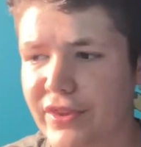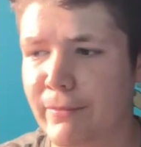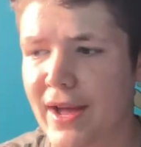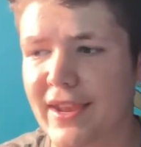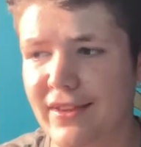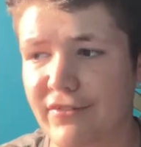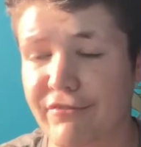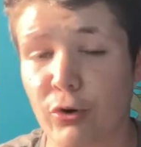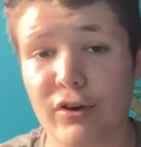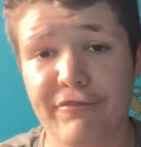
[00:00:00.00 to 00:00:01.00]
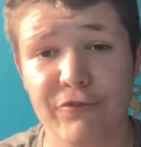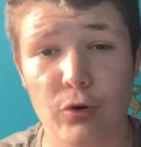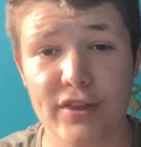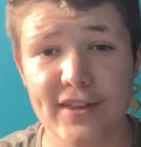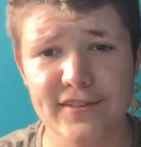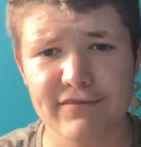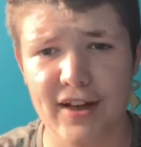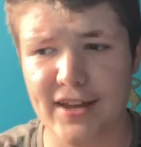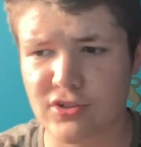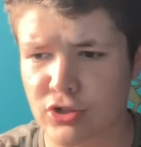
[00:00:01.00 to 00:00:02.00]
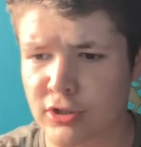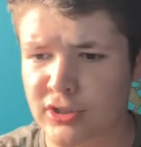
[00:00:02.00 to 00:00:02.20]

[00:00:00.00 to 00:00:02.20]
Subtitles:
The man is 44 years of age.